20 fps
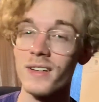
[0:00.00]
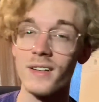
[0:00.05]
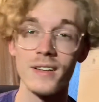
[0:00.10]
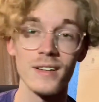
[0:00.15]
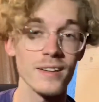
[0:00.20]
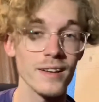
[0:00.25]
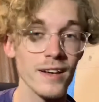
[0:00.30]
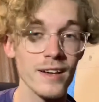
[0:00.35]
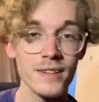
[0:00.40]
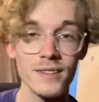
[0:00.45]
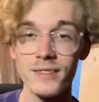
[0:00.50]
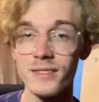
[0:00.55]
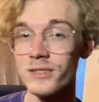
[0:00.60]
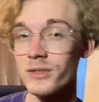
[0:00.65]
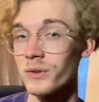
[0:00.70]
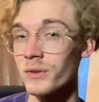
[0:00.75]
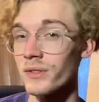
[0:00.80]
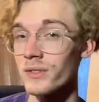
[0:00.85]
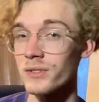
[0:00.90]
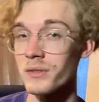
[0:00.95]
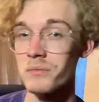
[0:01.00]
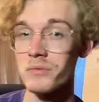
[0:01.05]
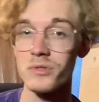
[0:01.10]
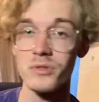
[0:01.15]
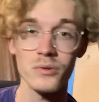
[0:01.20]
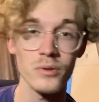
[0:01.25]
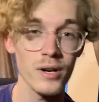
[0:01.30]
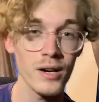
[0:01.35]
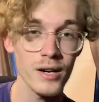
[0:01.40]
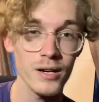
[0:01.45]
like,
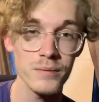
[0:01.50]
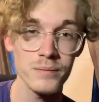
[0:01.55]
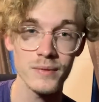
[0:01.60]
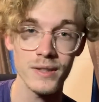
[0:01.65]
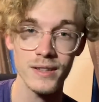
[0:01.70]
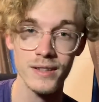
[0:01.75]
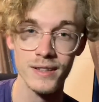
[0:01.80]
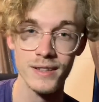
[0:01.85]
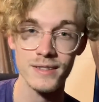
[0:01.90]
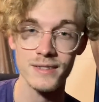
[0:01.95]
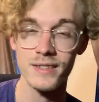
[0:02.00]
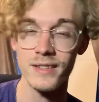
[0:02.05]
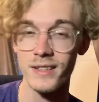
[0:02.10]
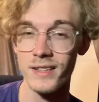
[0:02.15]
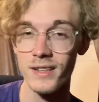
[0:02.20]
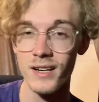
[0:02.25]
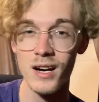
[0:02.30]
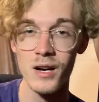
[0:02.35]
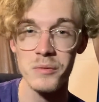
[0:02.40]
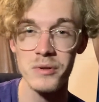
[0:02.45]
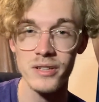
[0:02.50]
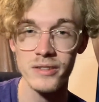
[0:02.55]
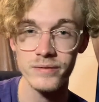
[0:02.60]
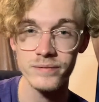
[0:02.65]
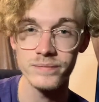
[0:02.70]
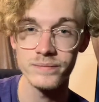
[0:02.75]
subscribe, like I say, comment,